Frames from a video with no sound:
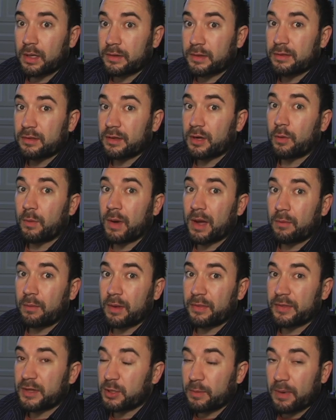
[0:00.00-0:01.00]
Unless you don't want
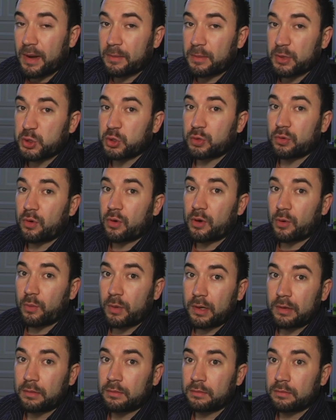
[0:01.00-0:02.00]
one, then you probably shouldn't order
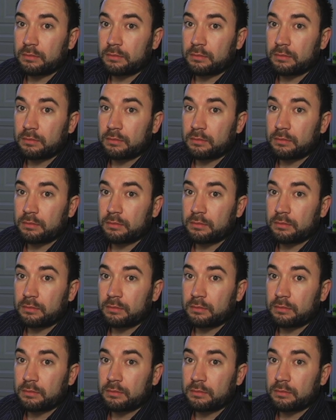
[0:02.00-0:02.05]
one.